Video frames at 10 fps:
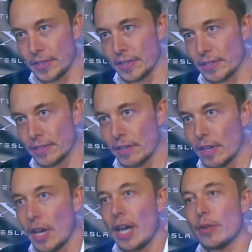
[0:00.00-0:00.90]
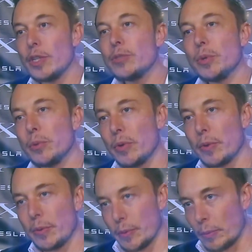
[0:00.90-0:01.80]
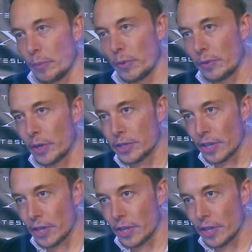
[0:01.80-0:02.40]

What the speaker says: up numerous ethical questions